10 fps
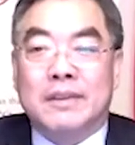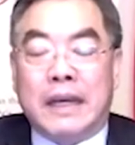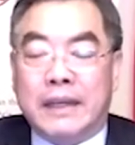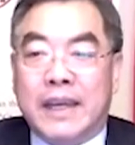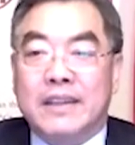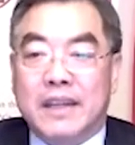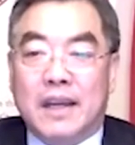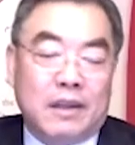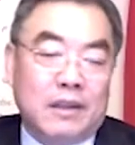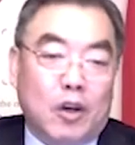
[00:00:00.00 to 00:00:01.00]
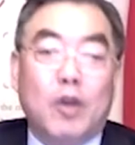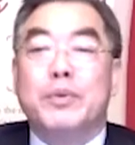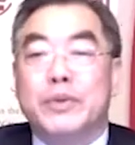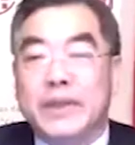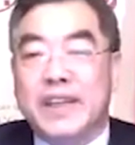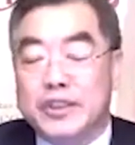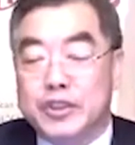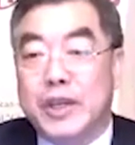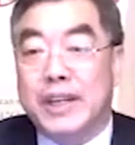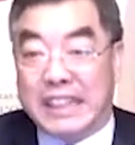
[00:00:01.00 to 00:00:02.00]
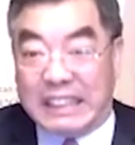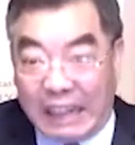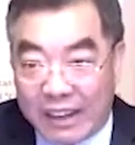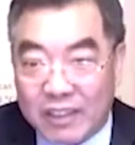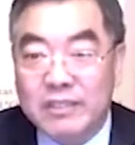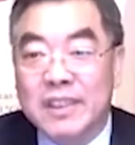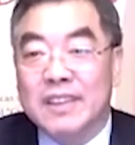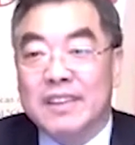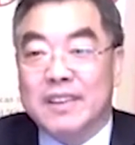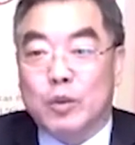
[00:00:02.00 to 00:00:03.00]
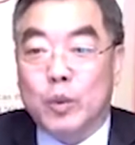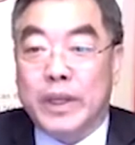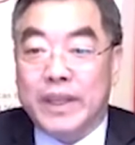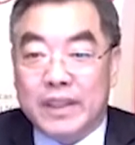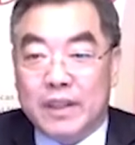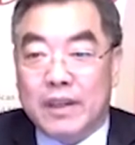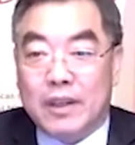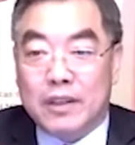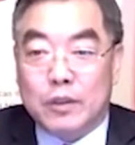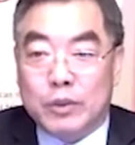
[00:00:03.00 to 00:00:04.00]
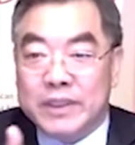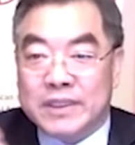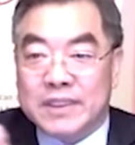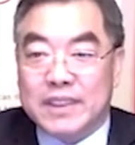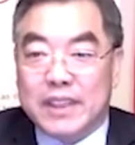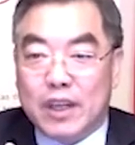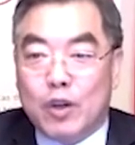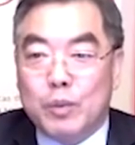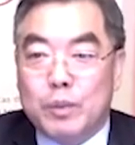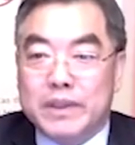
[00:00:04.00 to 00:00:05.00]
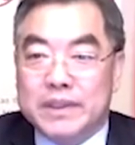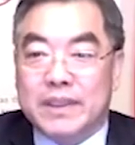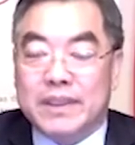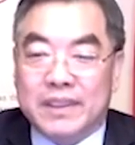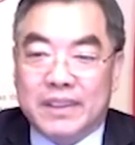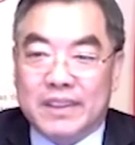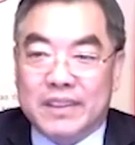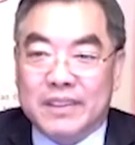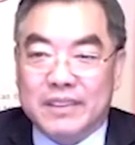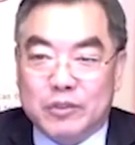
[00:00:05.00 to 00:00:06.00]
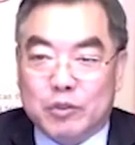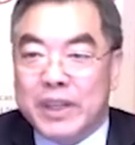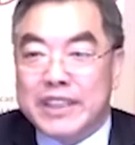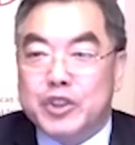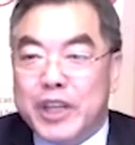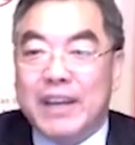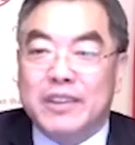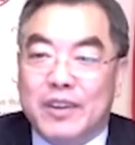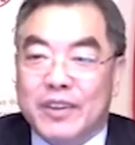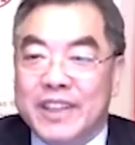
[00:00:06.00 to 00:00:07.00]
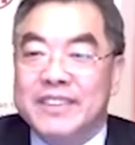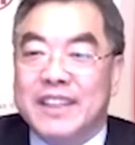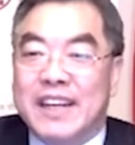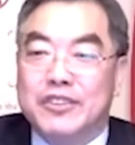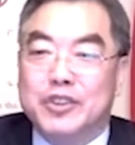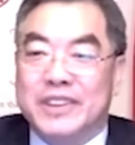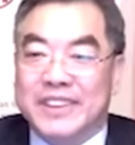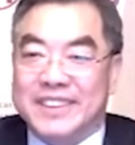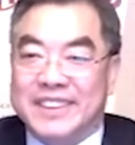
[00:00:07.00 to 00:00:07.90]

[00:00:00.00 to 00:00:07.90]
can operate in China now. We recently opened a green channel in the consulate